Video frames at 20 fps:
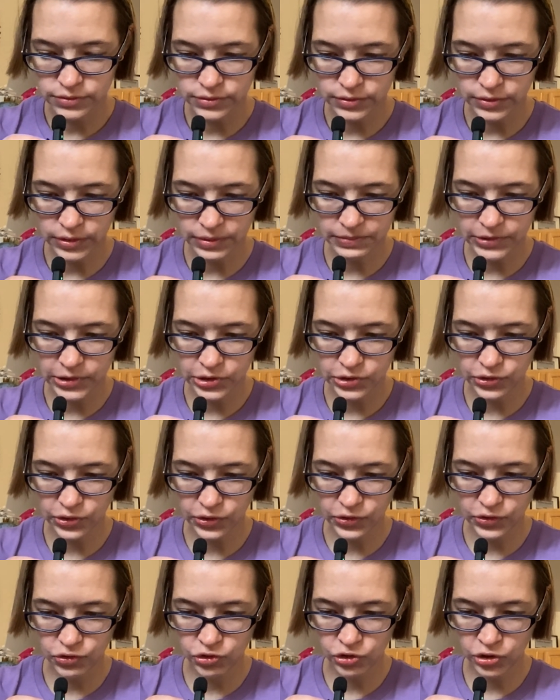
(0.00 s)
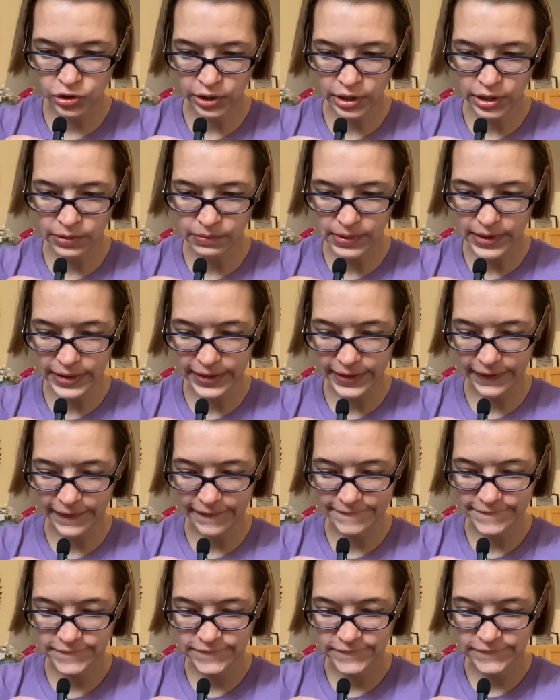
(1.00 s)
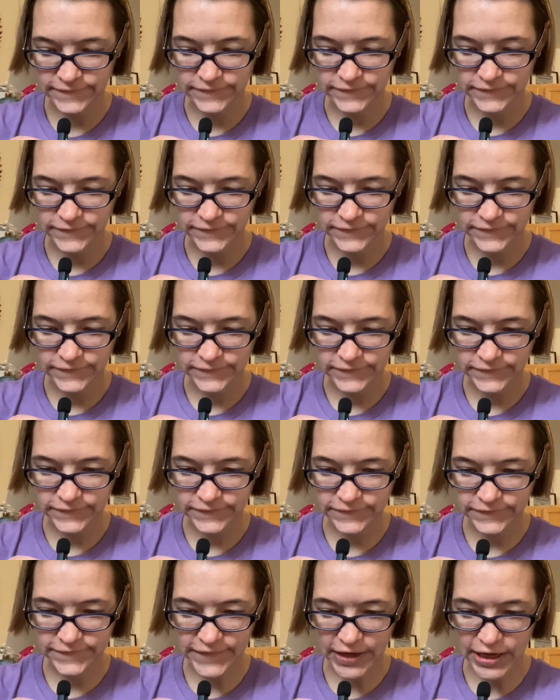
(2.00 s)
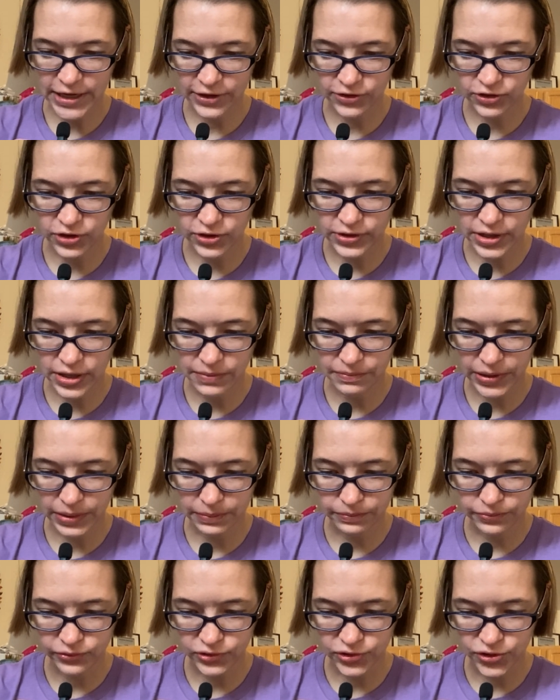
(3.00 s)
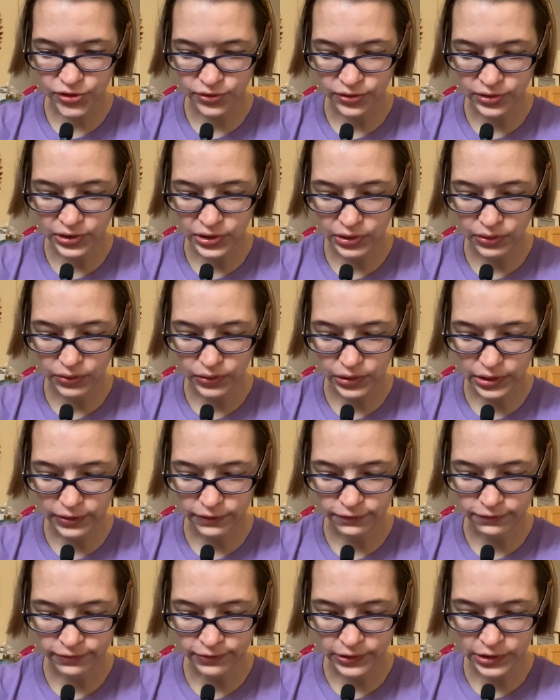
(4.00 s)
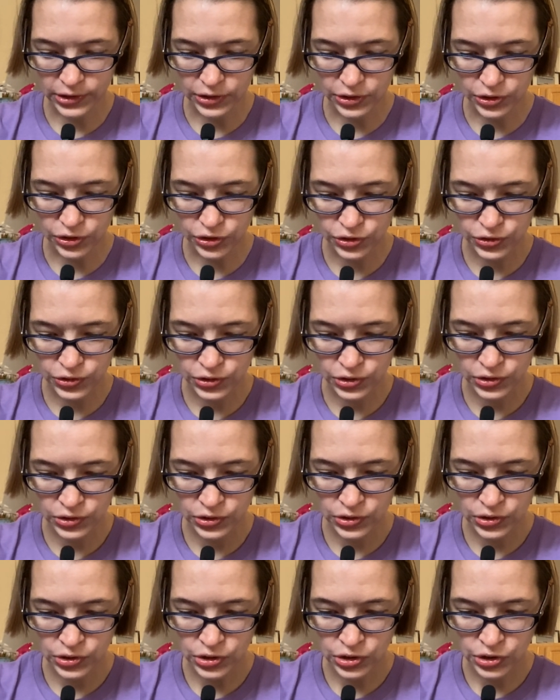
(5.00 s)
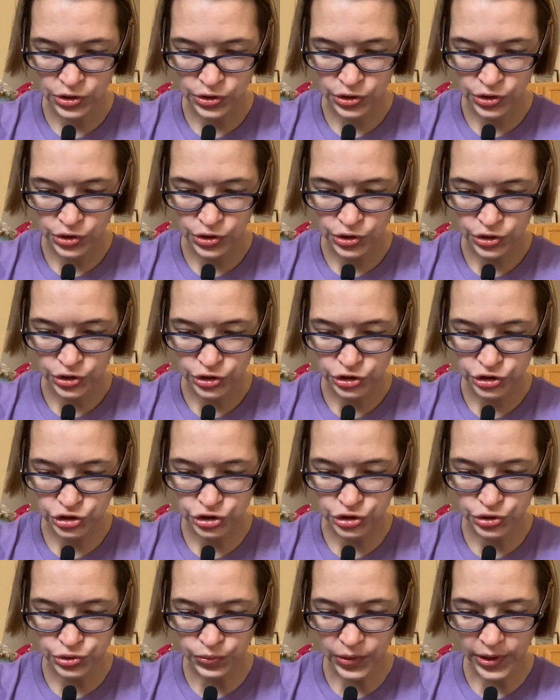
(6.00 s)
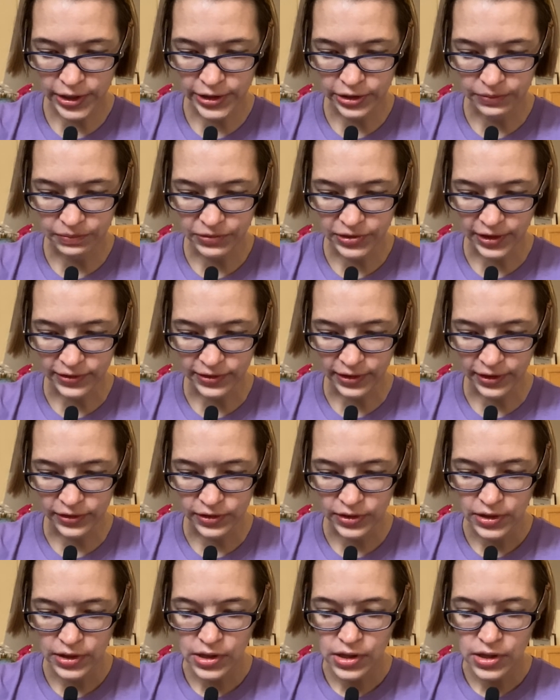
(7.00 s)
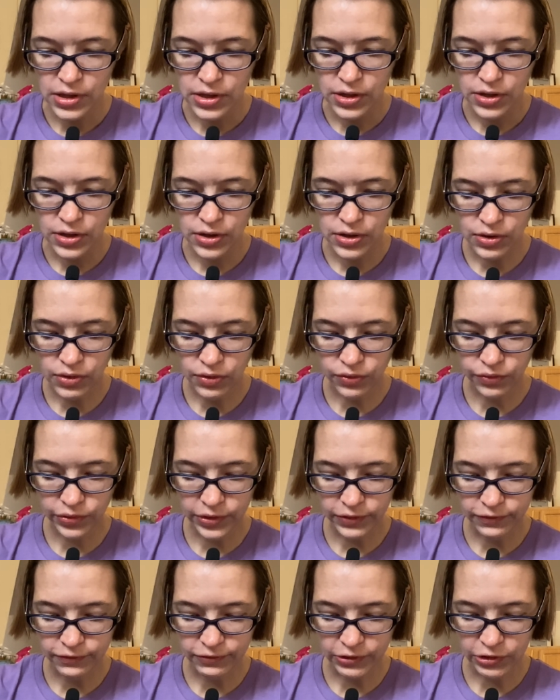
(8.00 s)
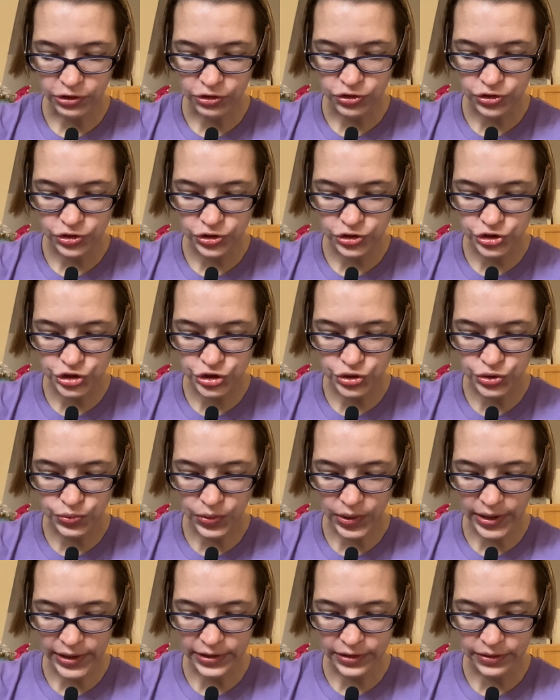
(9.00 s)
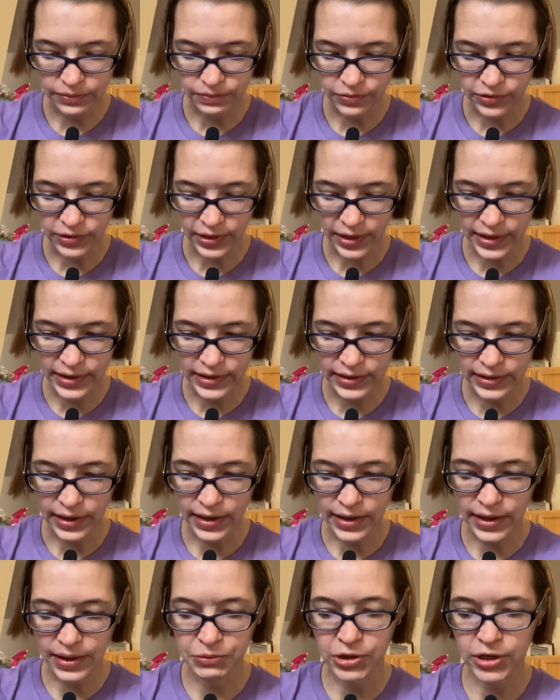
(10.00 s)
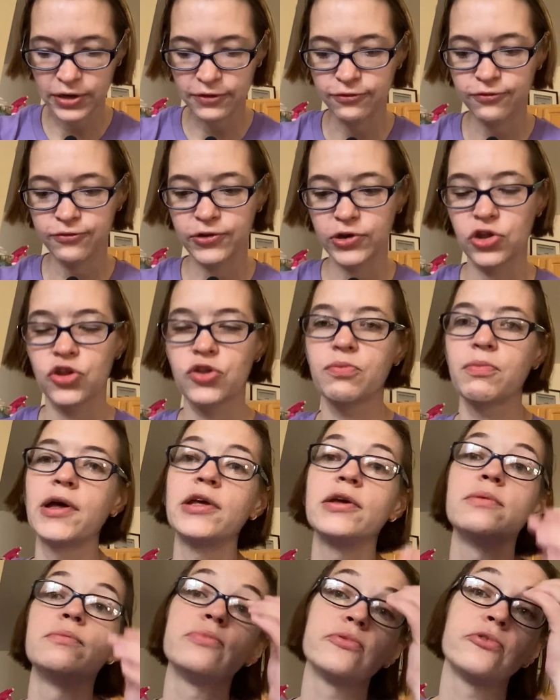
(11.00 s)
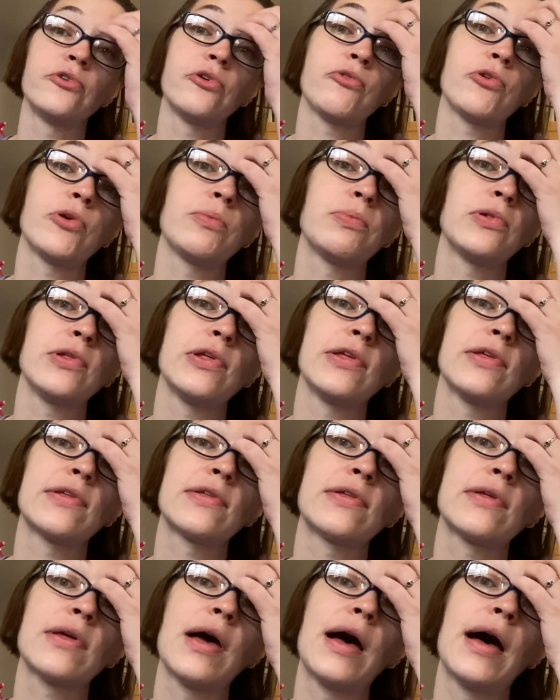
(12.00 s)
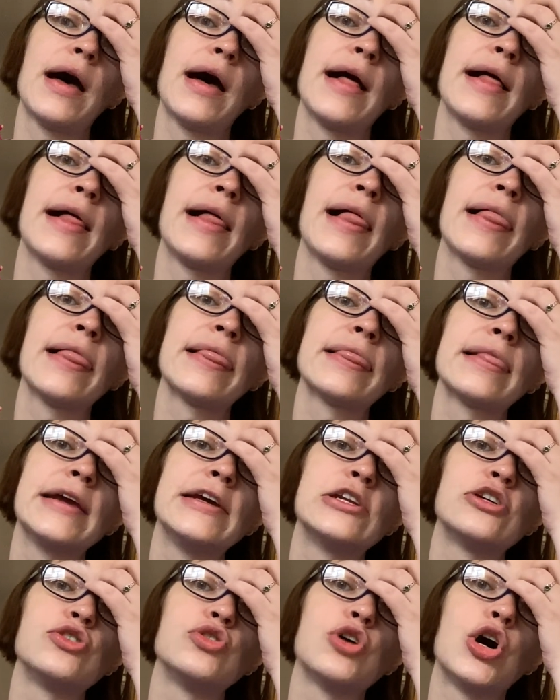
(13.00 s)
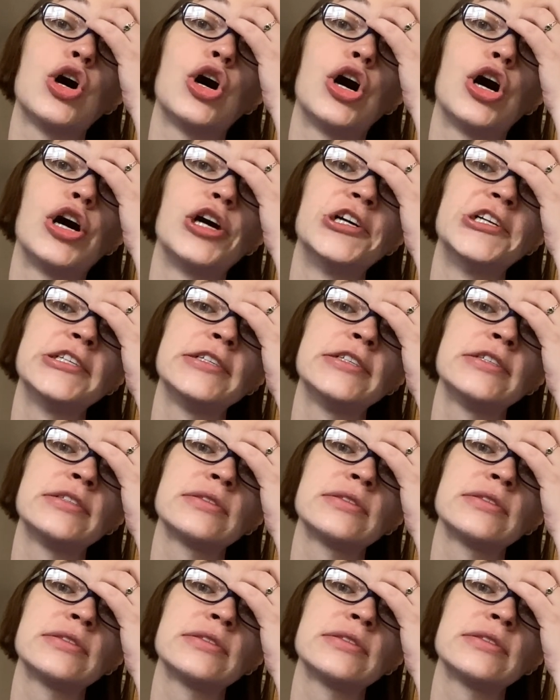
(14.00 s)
Let me just check my backs on that, but I'm pretty sure I only finished 2 items. Yes, I only finished 2 items, and I'm gonna finish my embroidery piece later on.